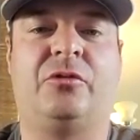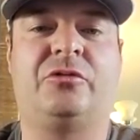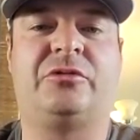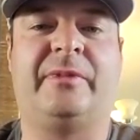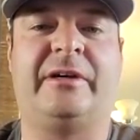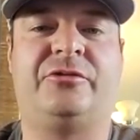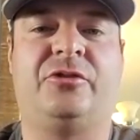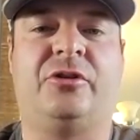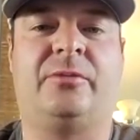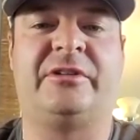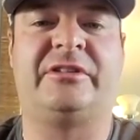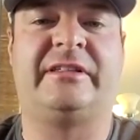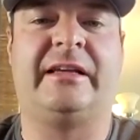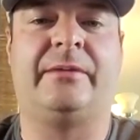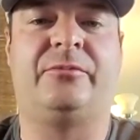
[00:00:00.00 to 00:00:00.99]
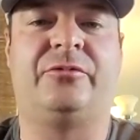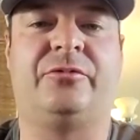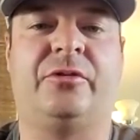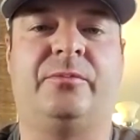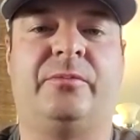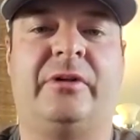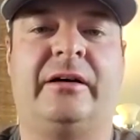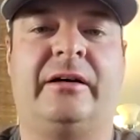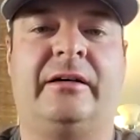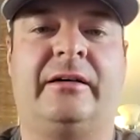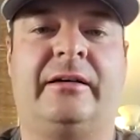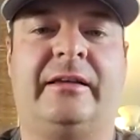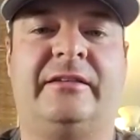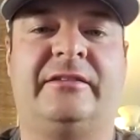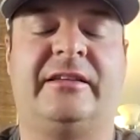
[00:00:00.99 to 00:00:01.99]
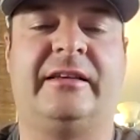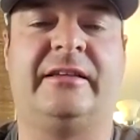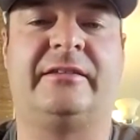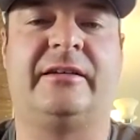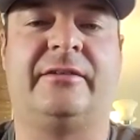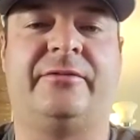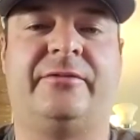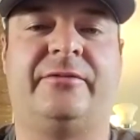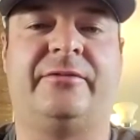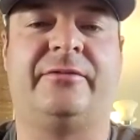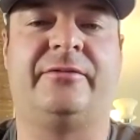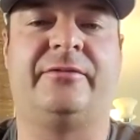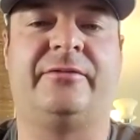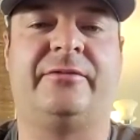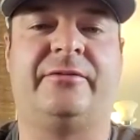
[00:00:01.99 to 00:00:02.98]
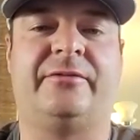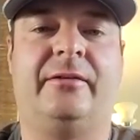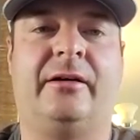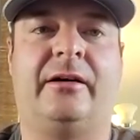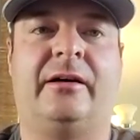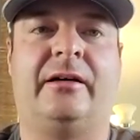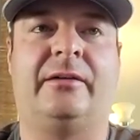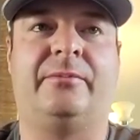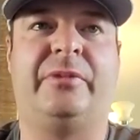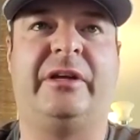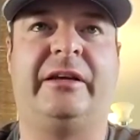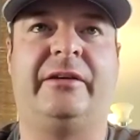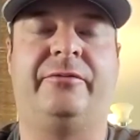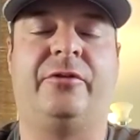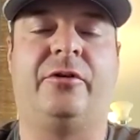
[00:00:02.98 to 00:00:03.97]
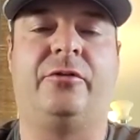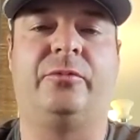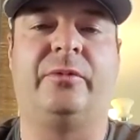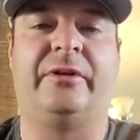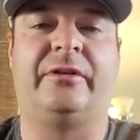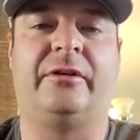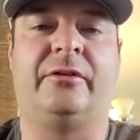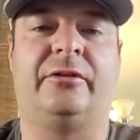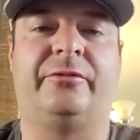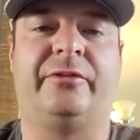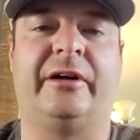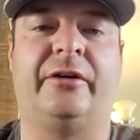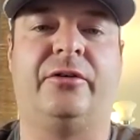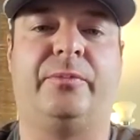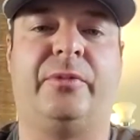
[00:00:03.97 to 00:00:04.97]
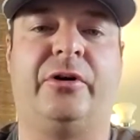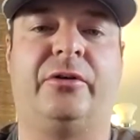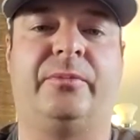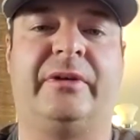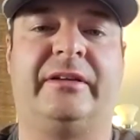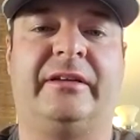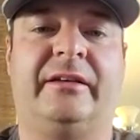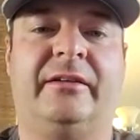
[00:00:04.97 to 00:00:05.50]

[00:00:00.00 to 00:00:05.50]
of my trauma stems from incidents I've been involved with on the fire department.